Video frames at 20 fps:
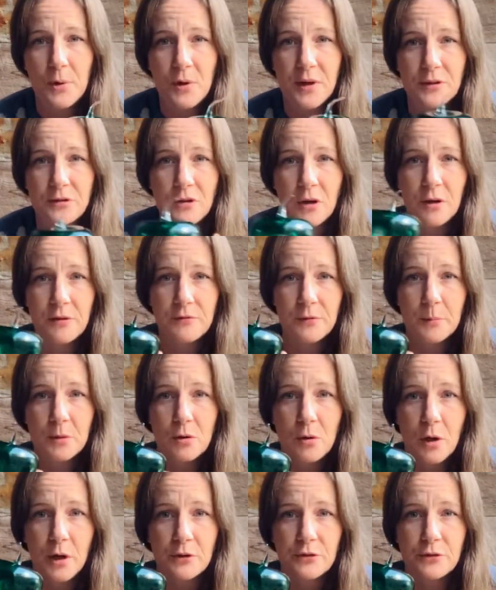I saw it from
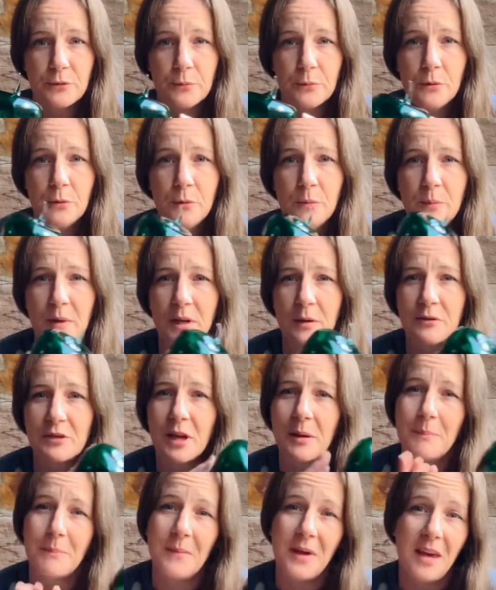across the room, and I was
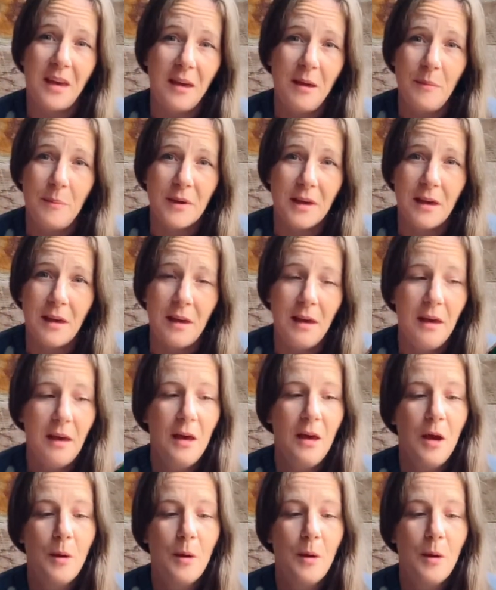like, maybe.